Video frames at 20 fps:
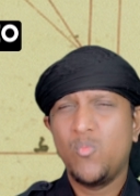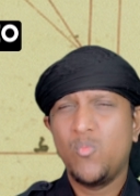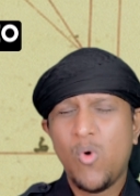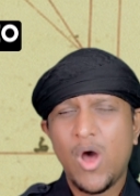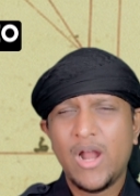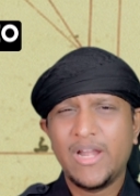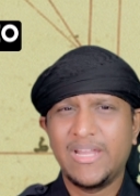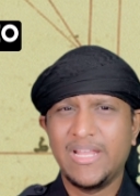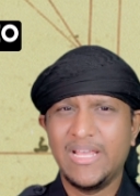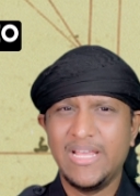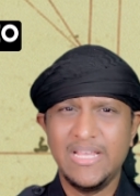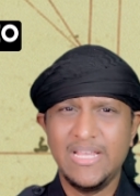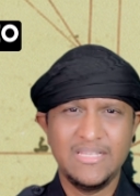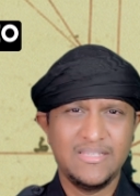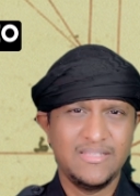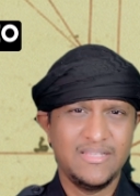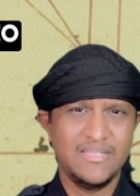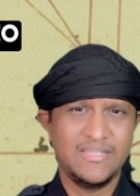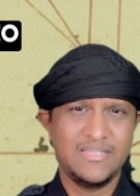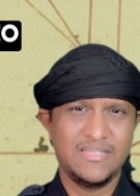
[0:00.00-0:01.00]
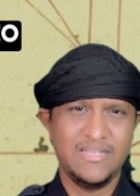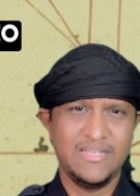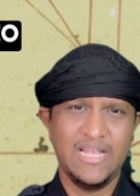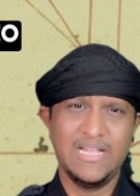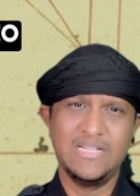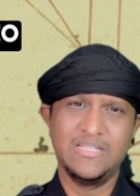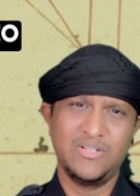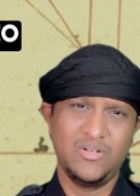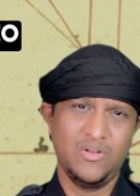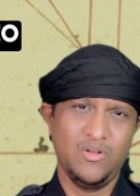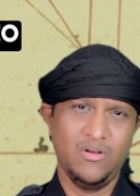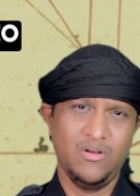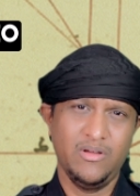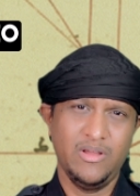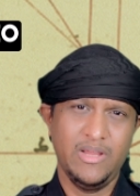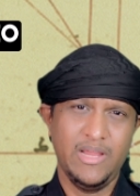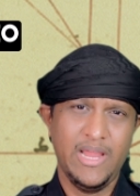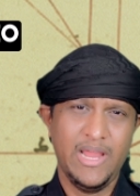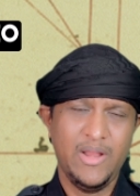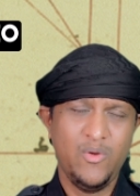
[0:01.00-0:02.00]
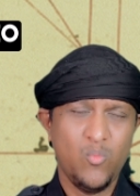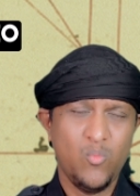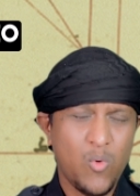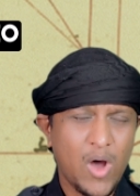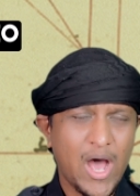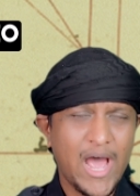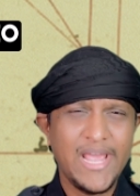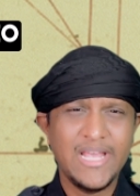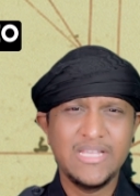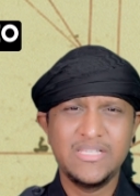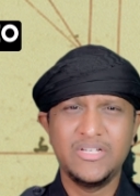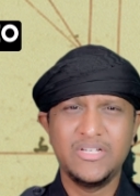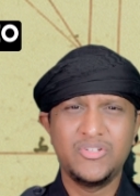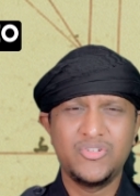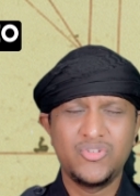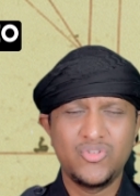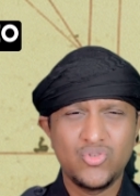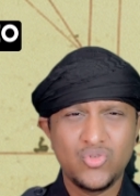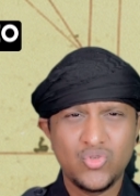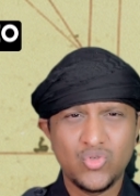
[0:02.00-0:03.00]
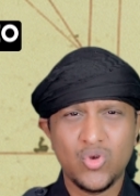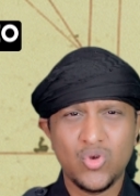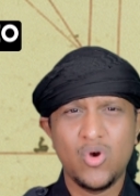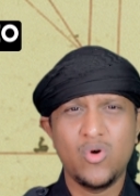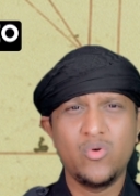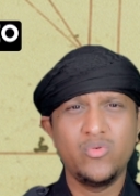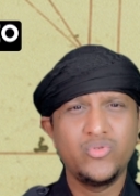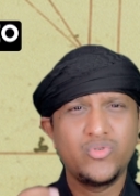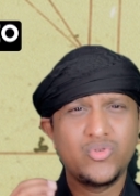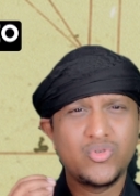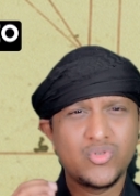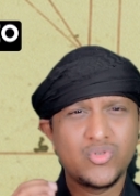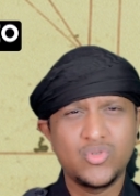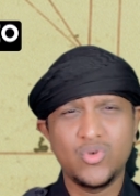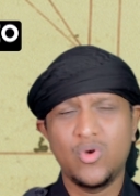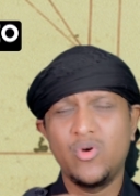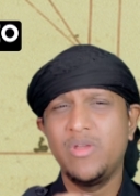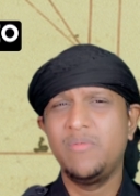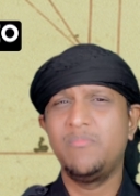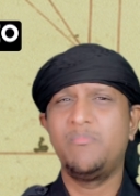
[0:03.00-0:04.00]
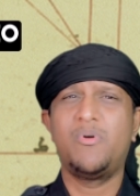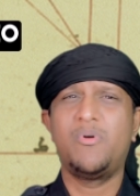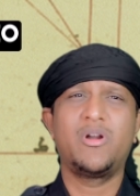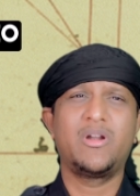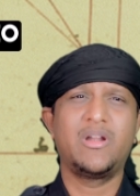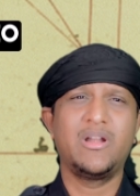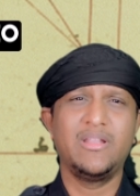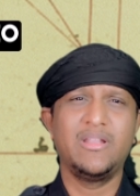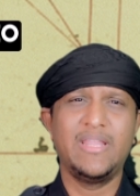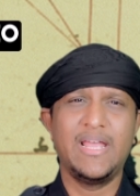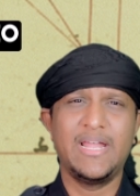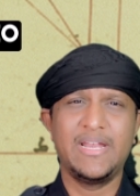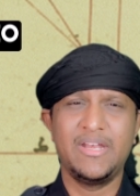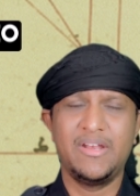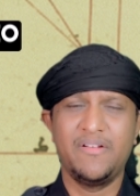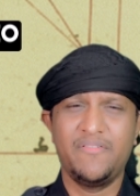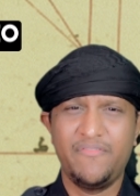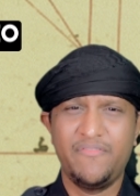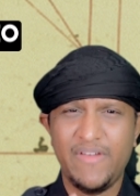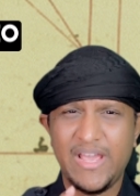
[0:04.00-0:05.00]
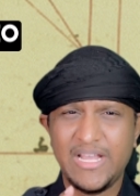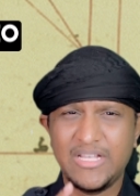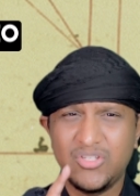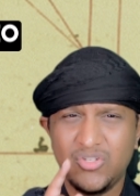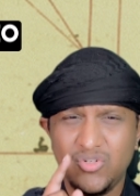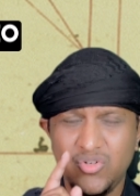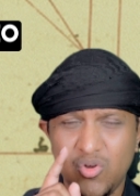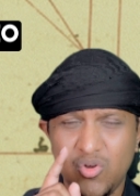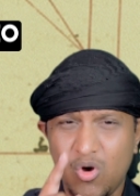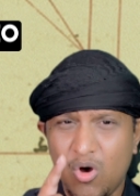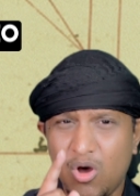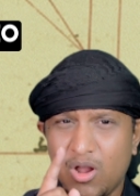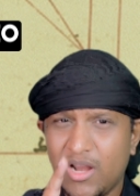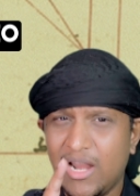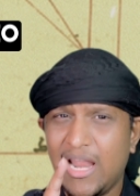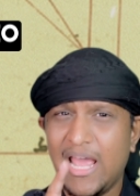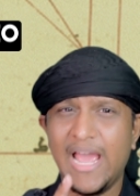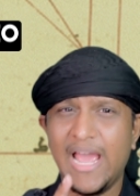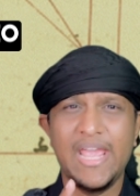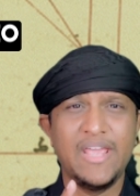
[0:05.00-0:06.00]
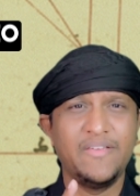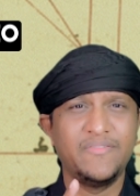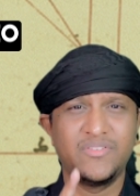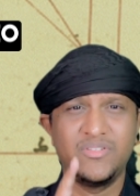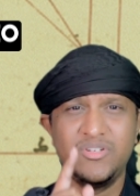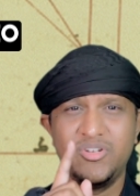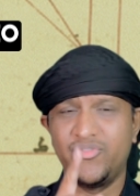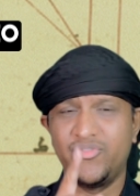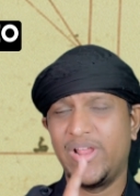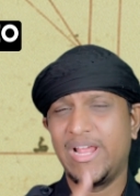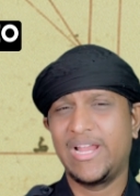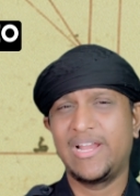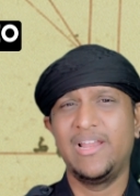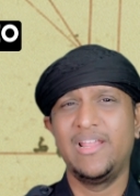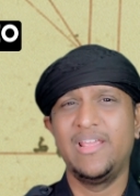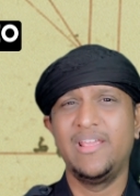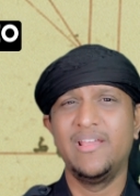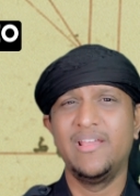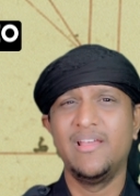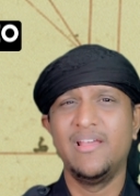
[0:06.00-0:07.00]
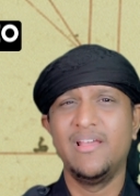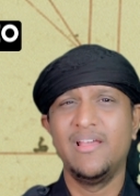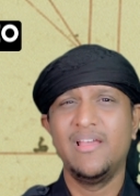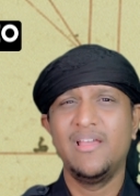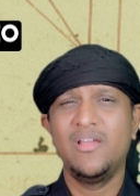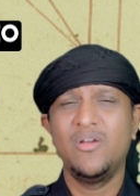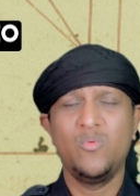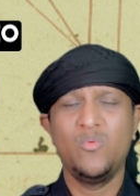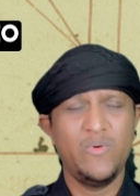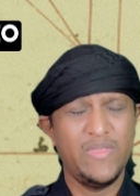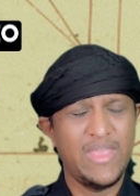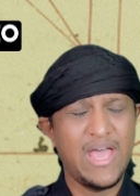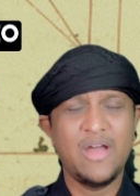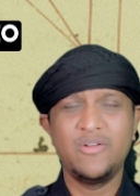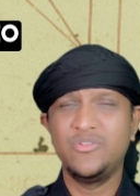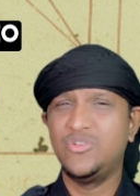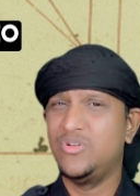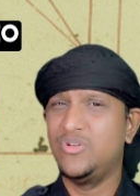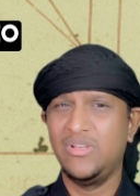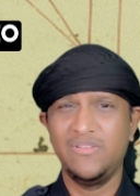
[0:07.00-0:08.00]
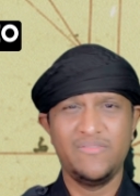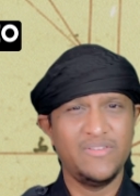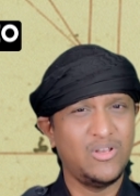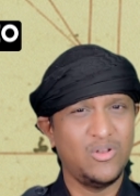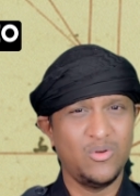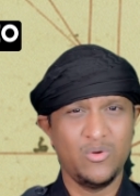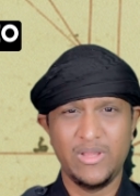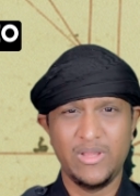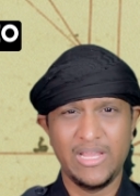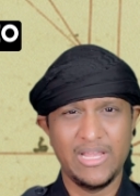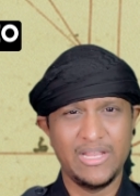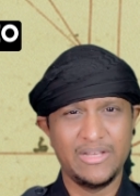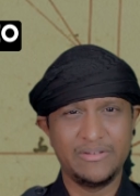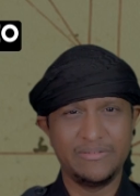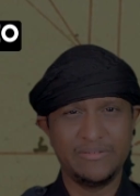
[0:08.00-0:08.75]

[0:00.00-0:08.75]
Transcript: what is this Snell's law? And why is it so, so important that it affects your lives directly without you even knowing it?